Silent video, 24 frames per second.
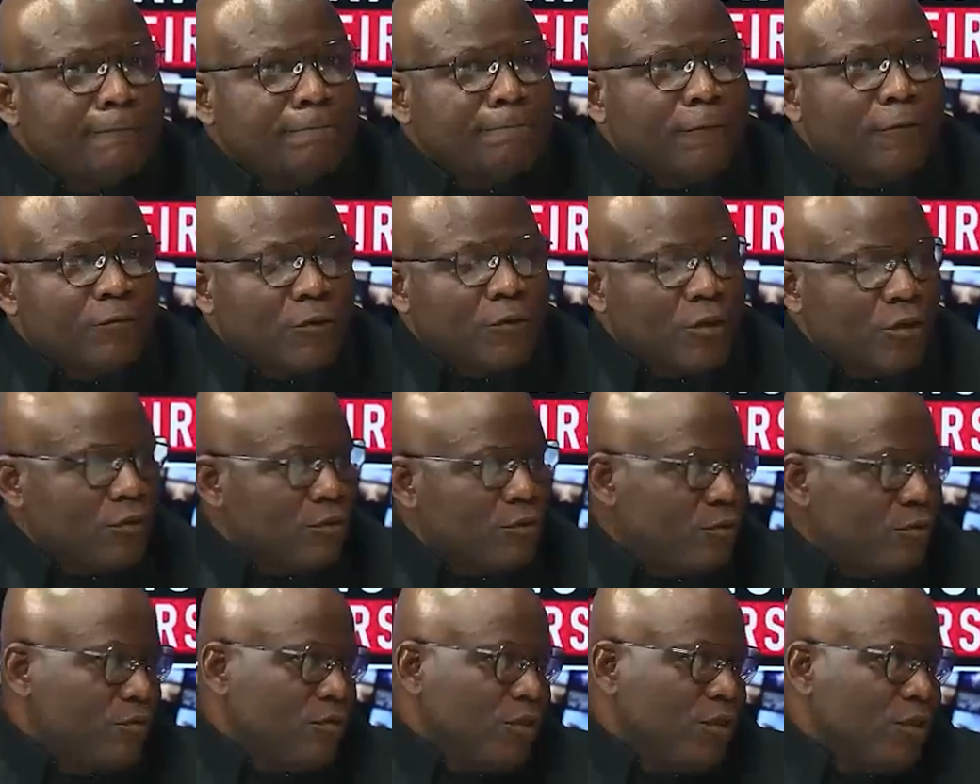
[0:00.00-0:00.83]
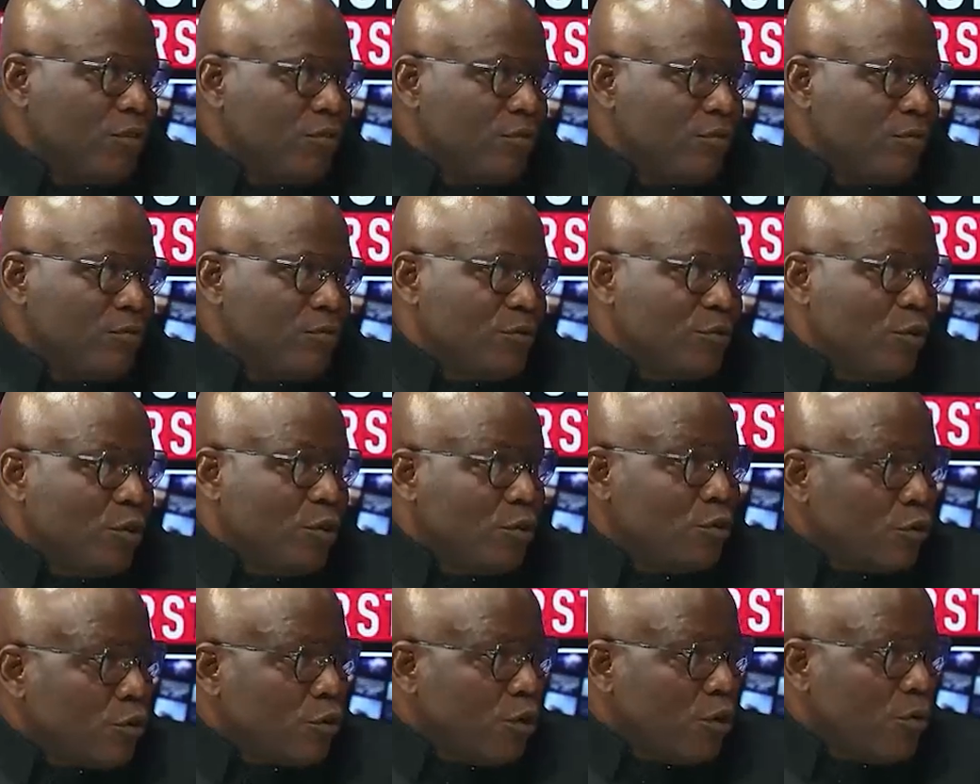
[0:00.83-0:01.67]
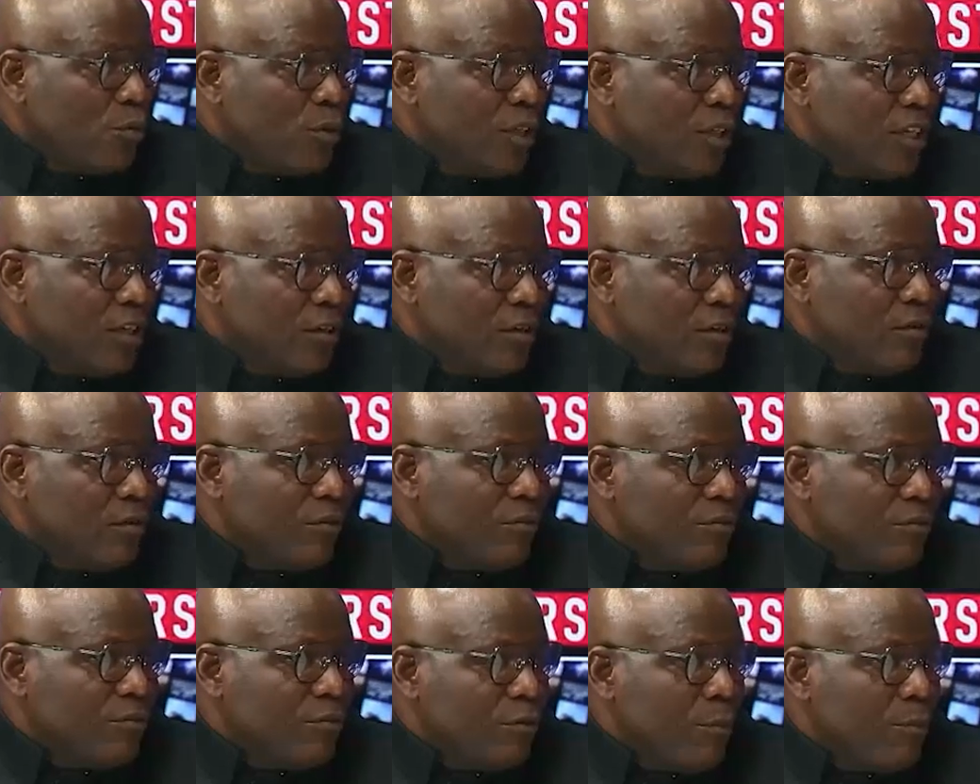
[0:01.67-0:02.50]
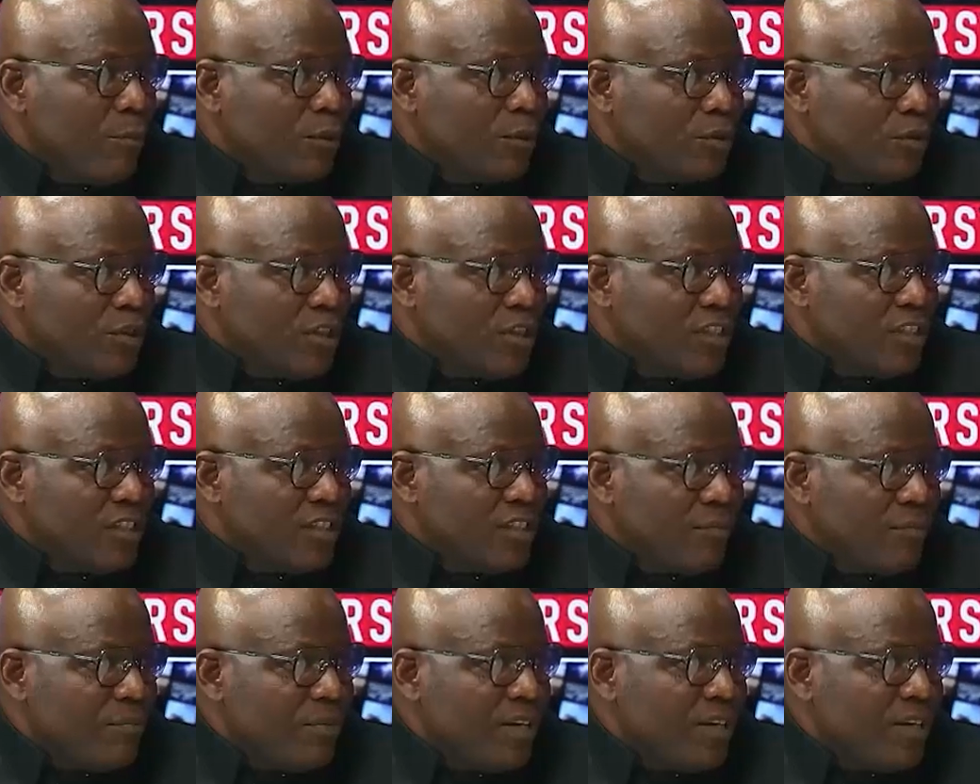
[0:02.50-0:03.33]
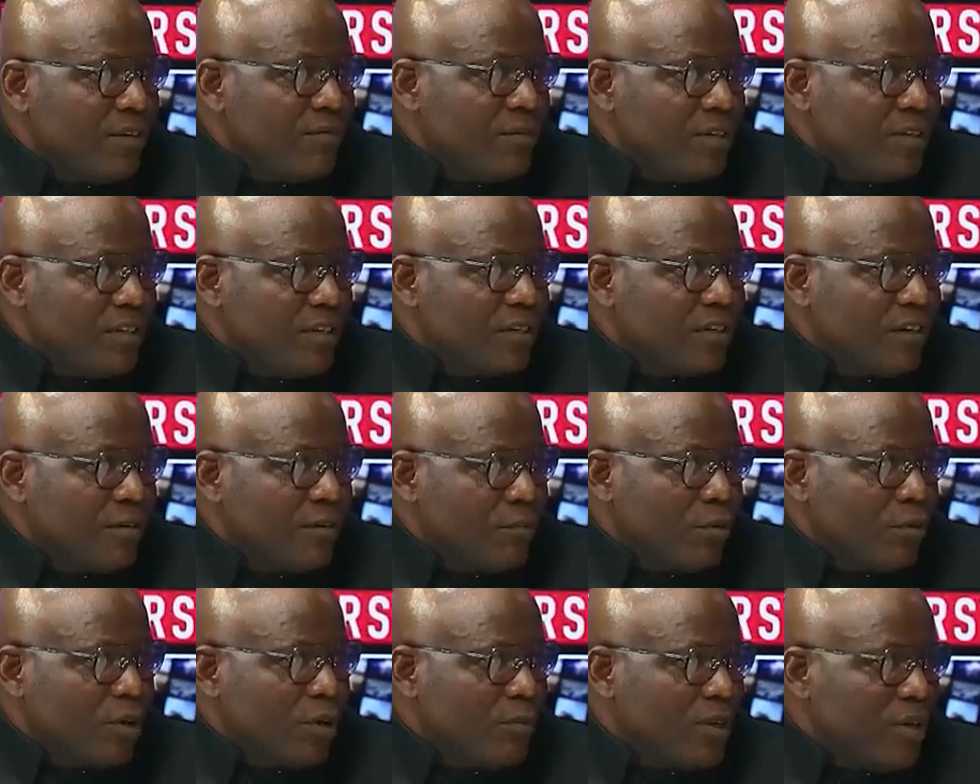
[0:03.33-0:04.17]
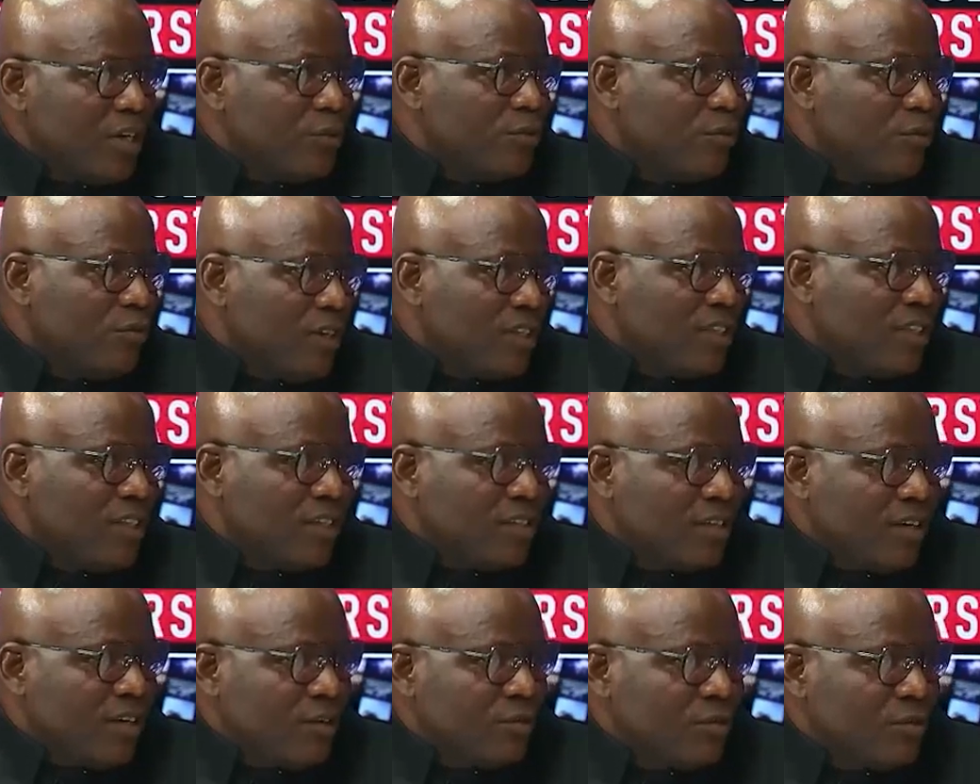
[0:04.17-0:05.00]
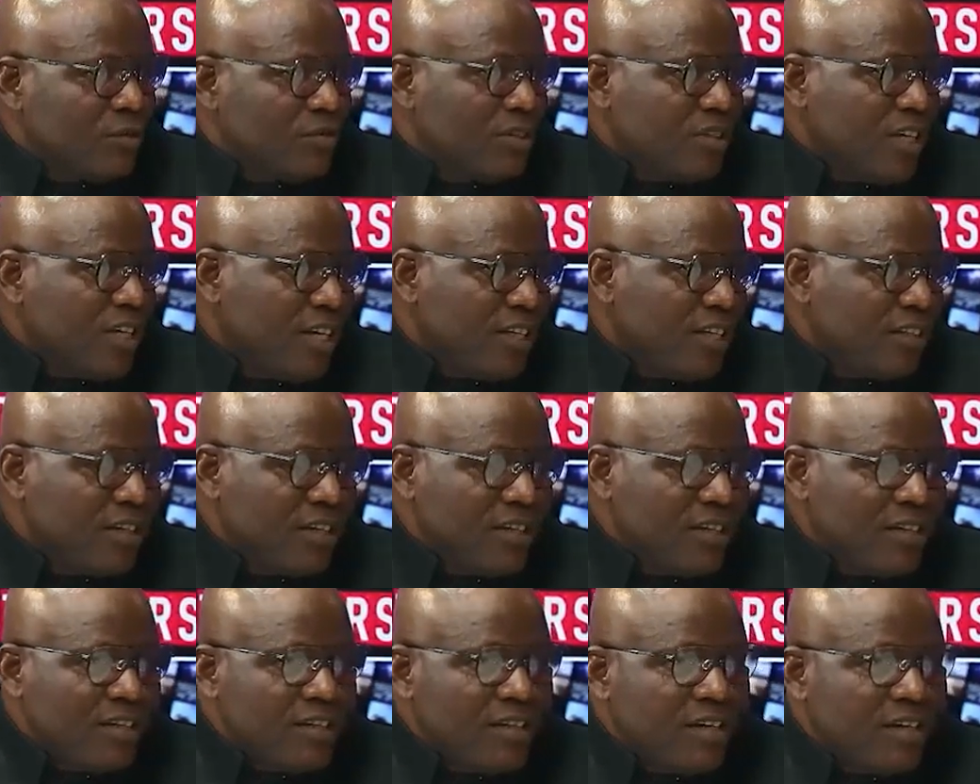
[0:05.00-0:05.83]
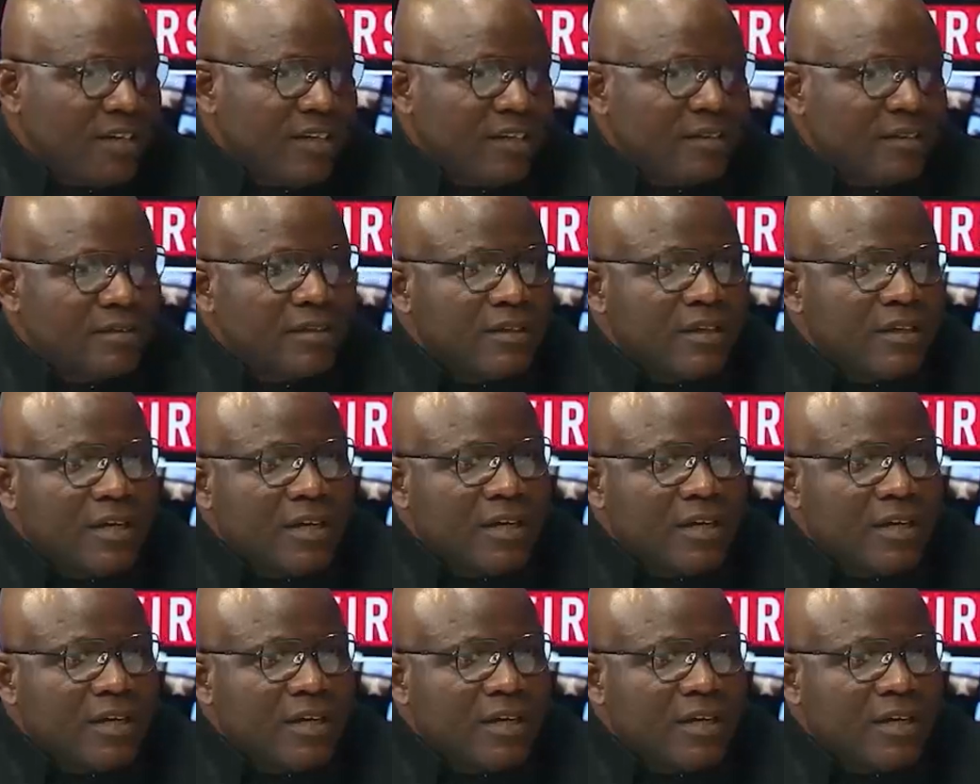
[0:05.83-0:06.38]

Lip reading: Of course, it's going to come with a lot of opportunities and benefits, employment, over 10,000 direct and indirect.